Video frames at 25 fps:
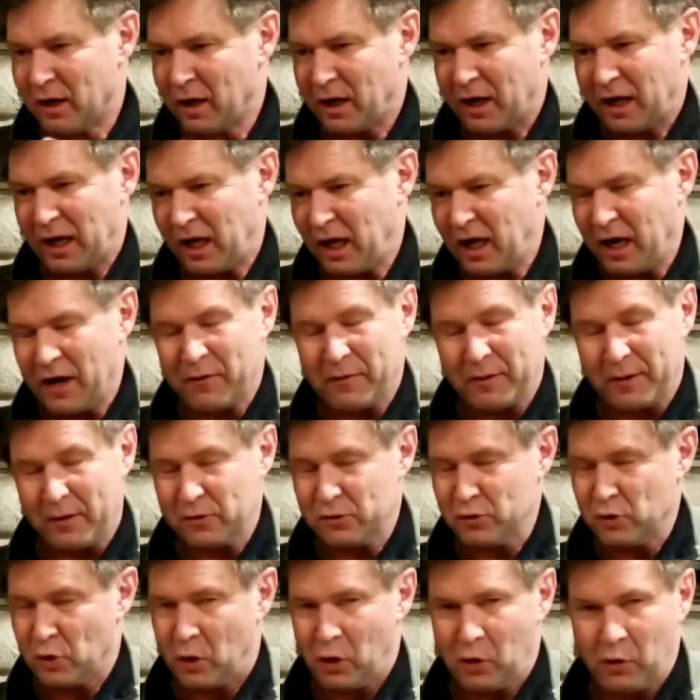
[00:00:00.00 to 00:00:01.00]
Everybody was
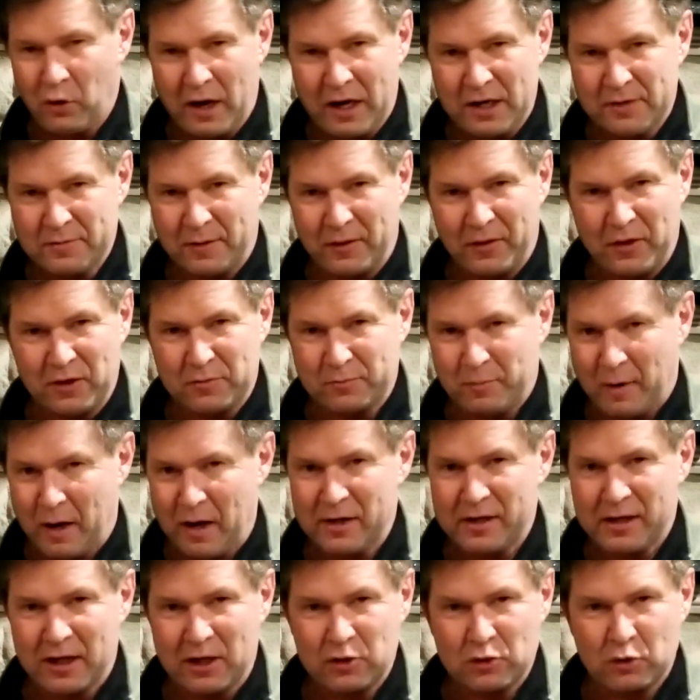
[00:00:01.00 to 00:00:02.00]
going crazy about this.
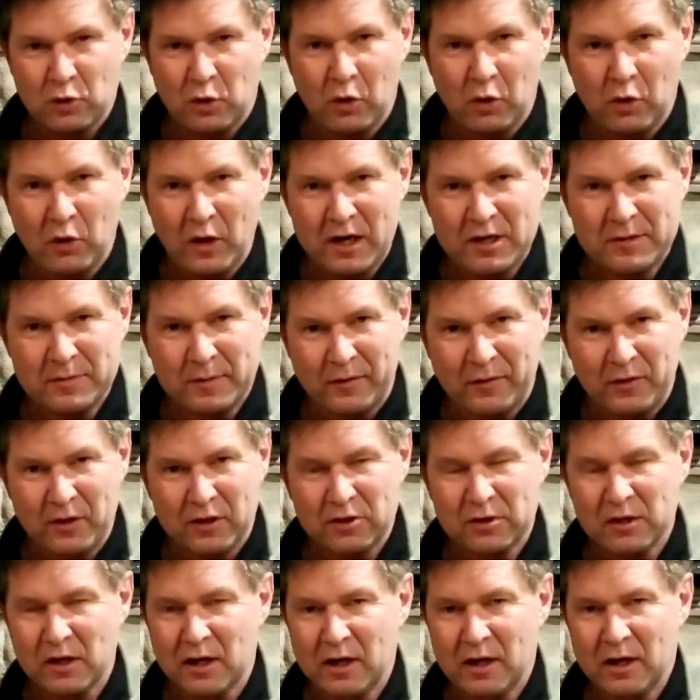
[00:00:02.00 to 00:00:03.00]
Bartenders were going crazy about this.
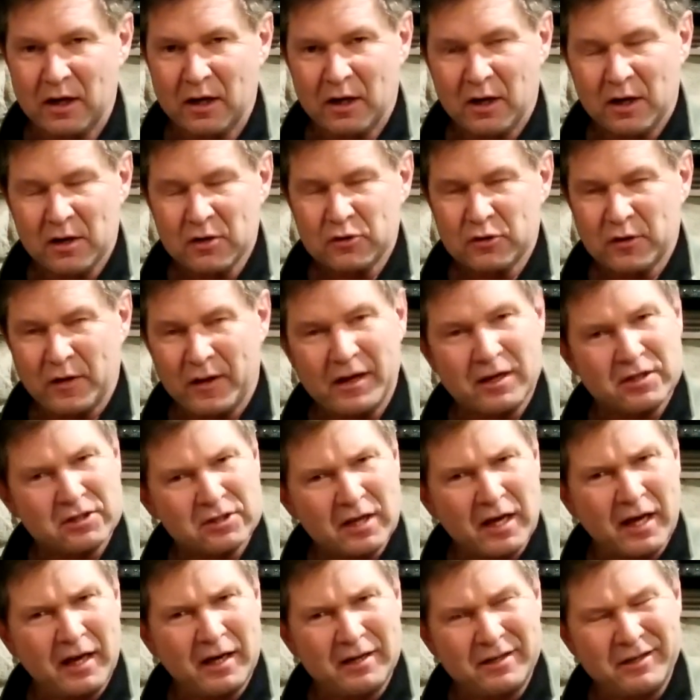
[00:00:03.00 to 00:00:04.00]
So they
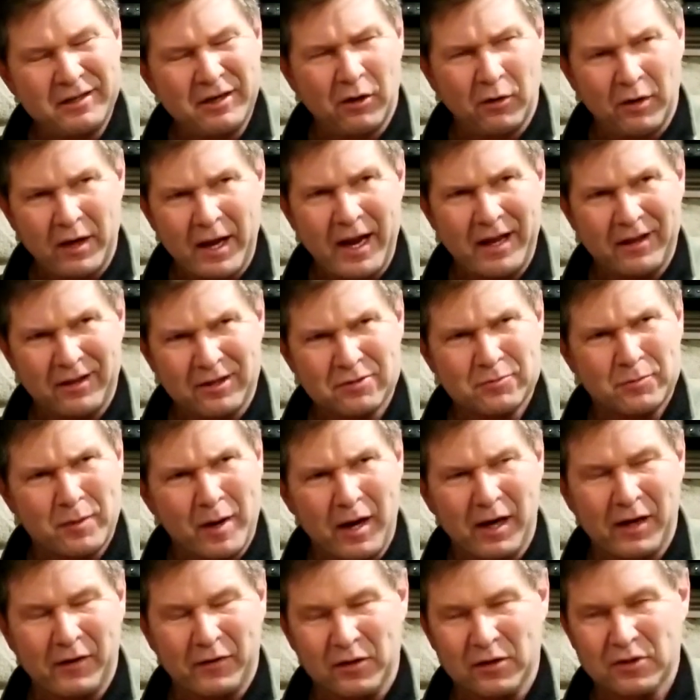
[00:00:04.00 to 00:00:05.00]
decided, hey, let's market
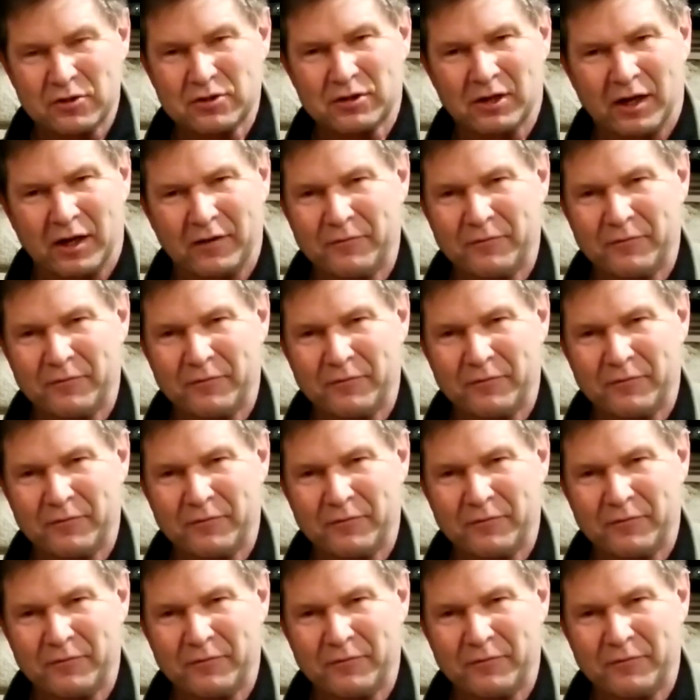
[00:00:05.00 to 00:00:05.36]
this stuff.